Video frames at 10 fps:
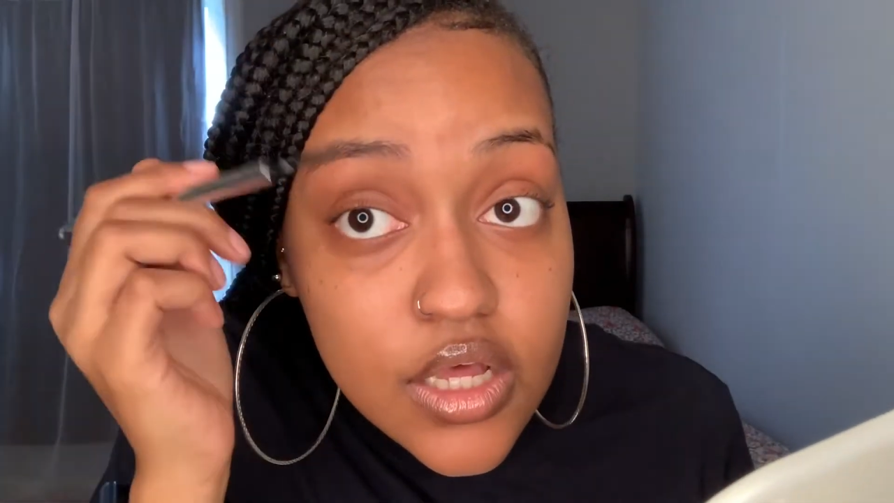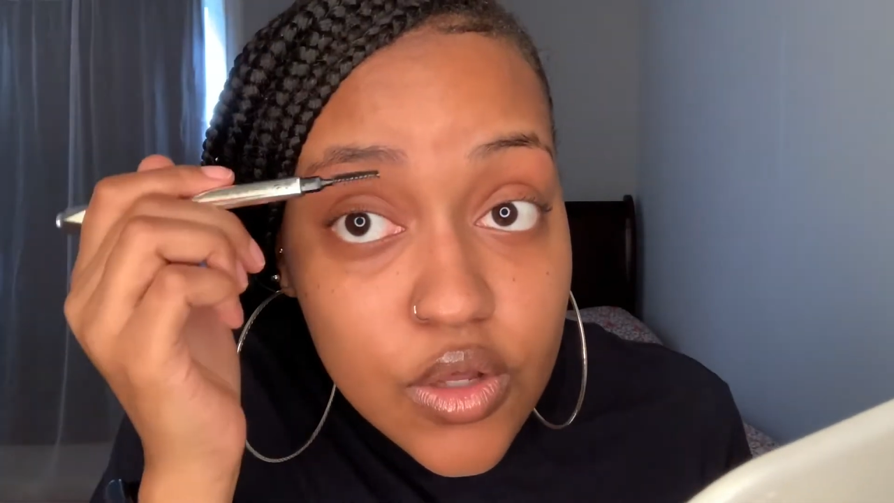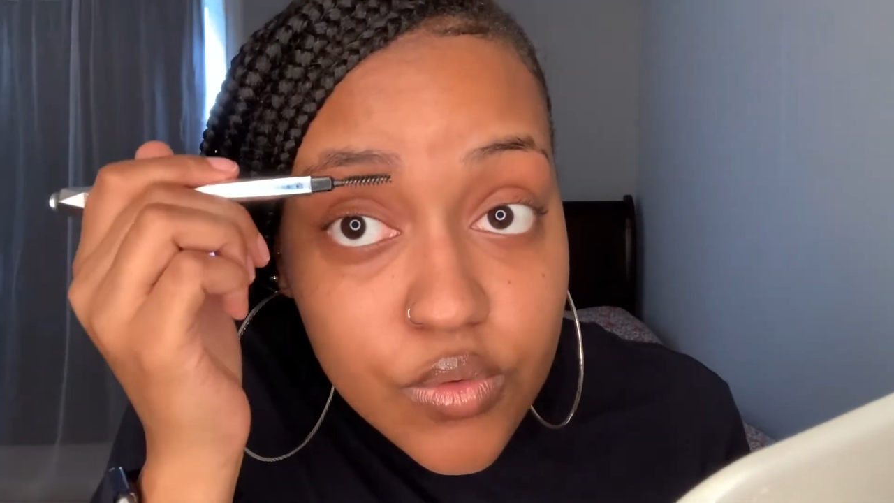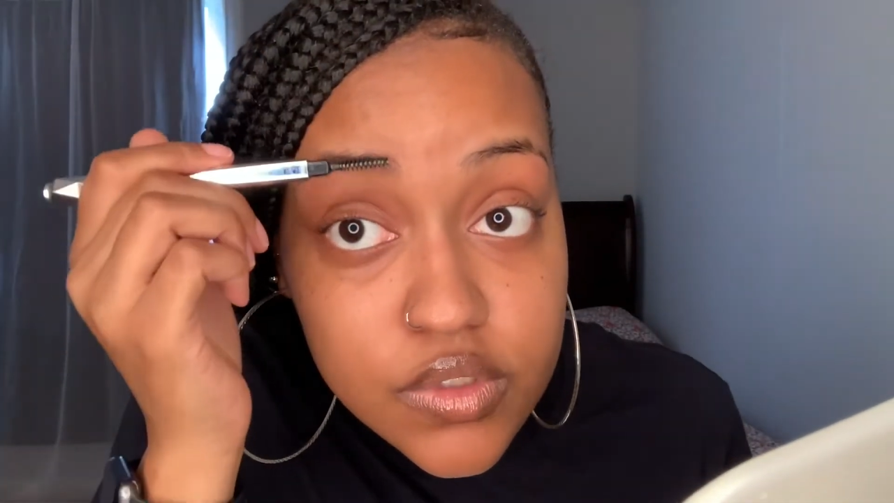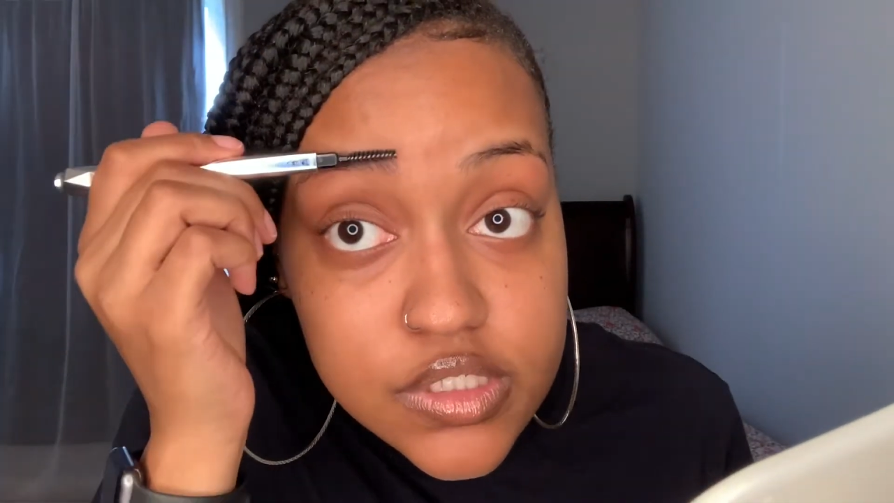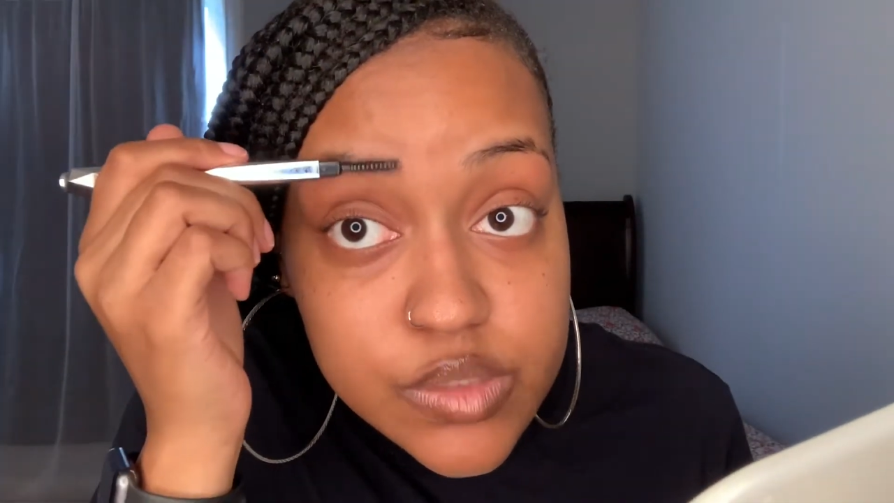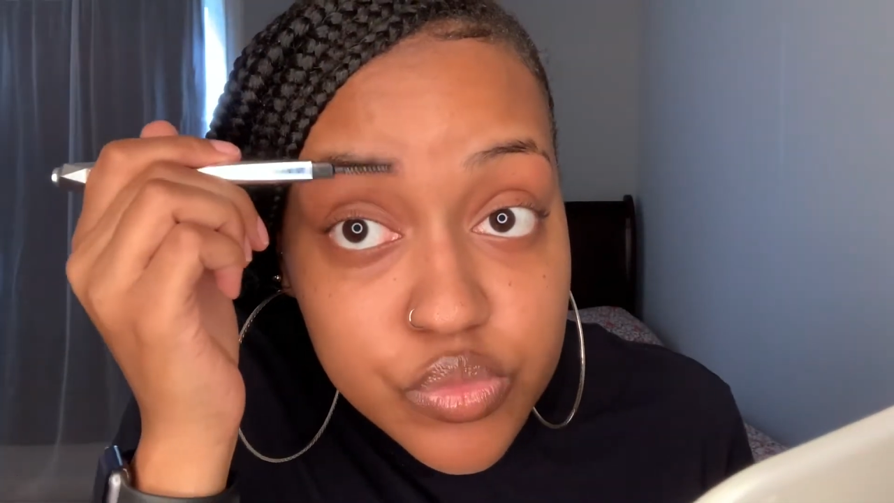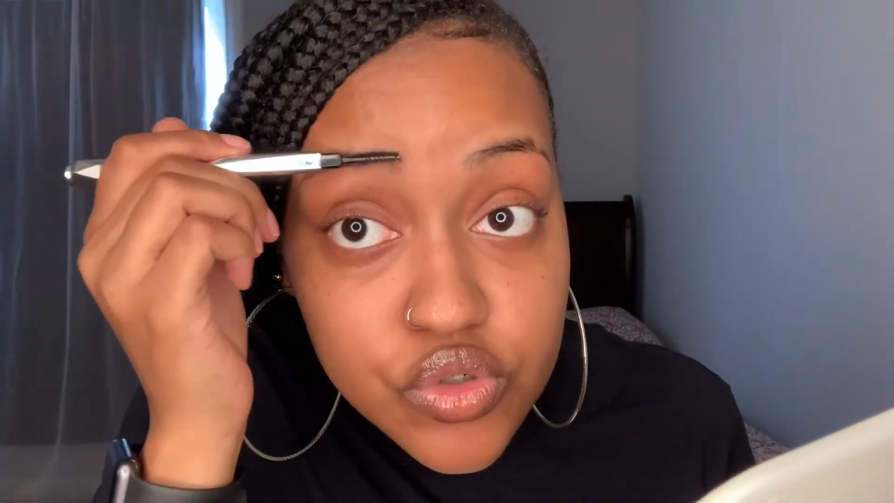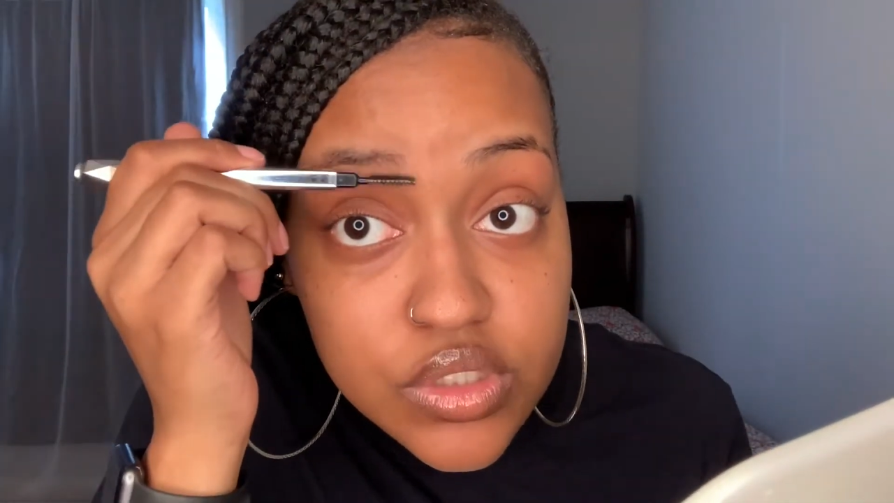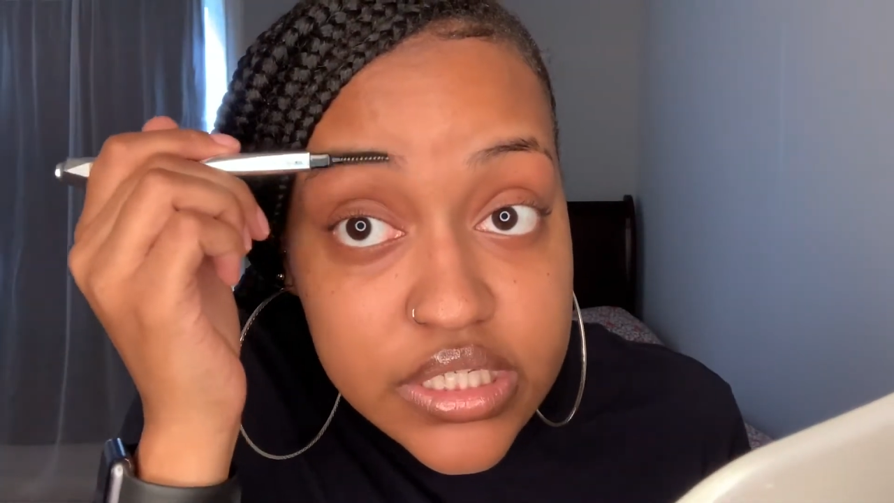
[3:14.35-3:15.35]
with the
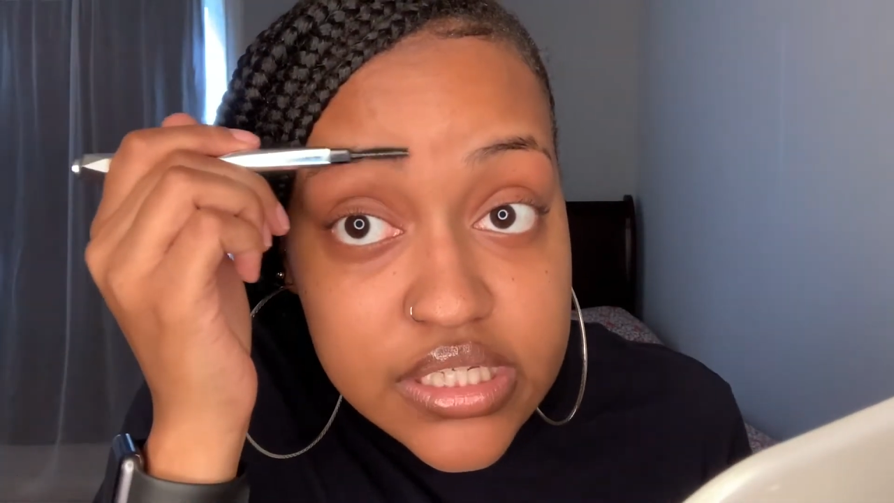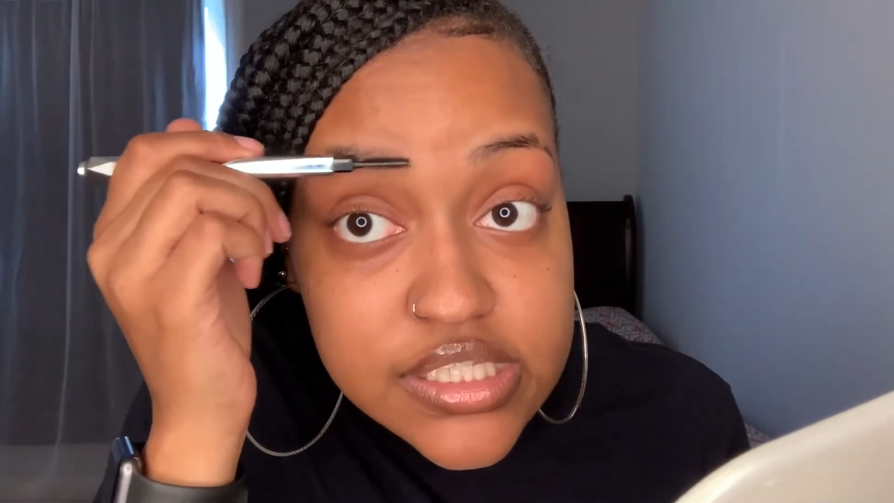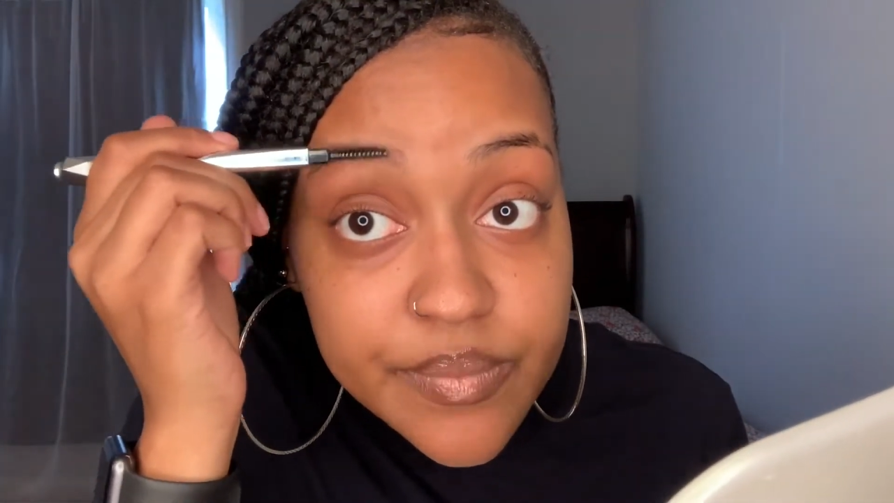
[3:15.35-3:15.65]
spoolie to